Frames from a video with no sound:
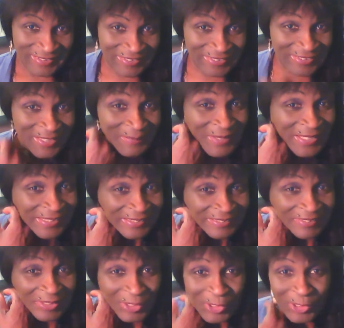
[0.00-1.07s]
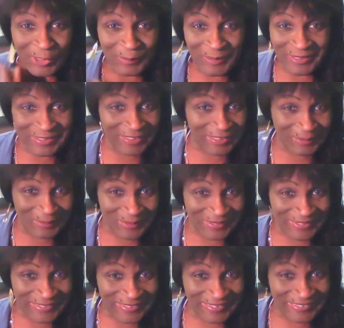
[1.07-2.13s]
I'm not hard on my
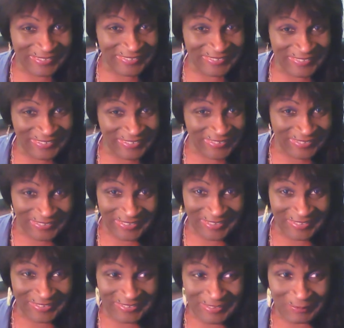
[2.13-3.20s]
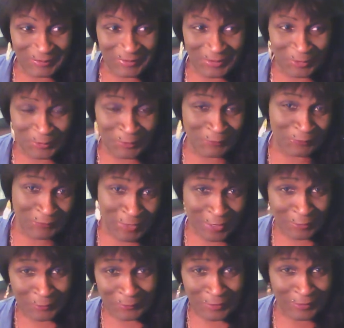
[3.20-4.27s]
neighbors. Like they say something, oh, you're
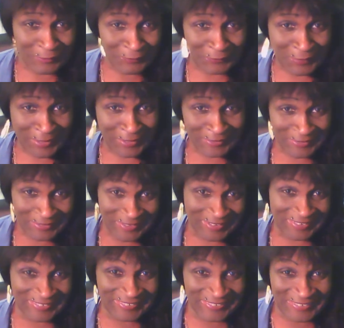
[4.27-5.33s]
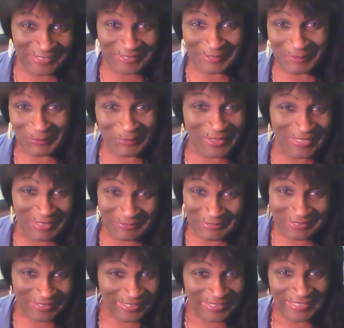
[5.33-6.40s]
finally running fast now. So
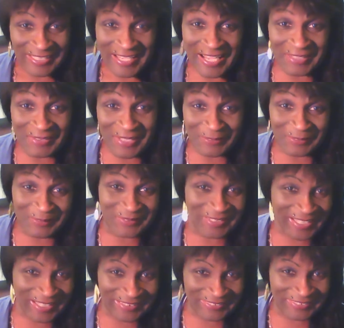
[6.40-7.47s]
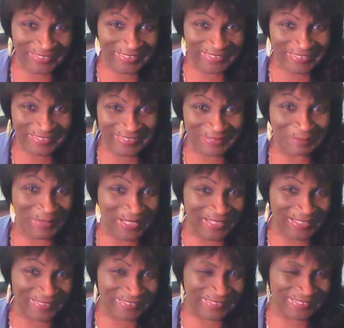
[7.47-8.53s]
whatever. I don't have to react to it. I can just
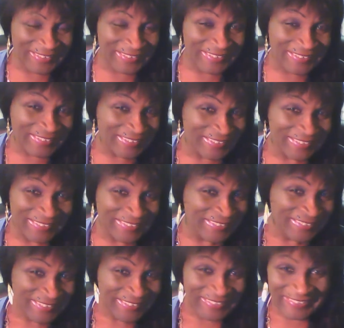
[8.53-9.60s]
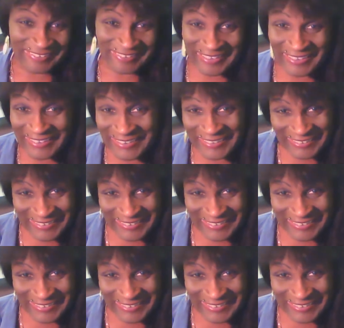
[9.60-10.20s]
smile and say, yeah.